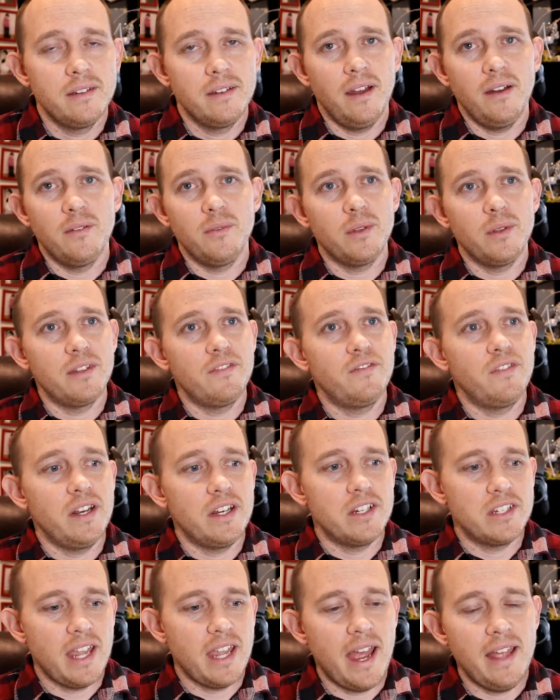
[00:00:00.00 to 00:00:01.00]
a really
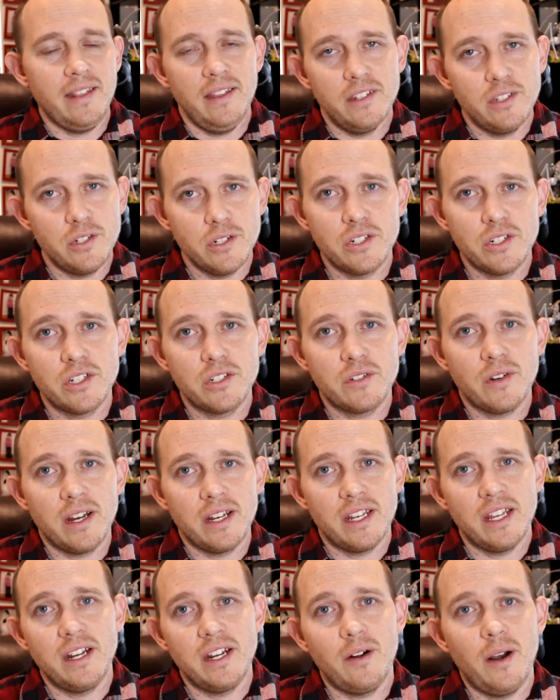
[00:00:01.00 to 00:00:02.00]
finished ad that you're just
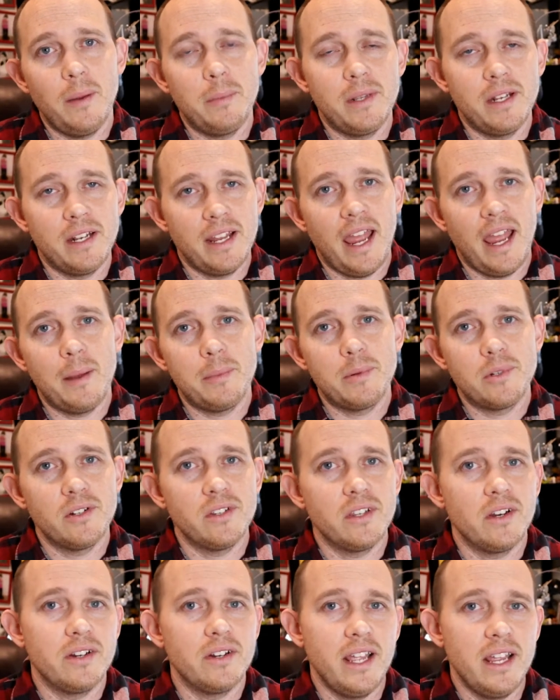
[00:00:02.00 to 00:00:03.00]
trying to interrupt and capture
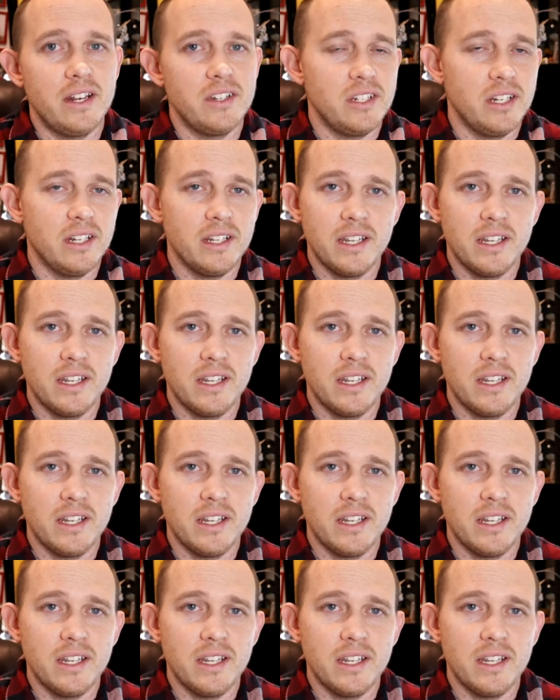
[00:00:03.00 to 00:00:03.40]
their attention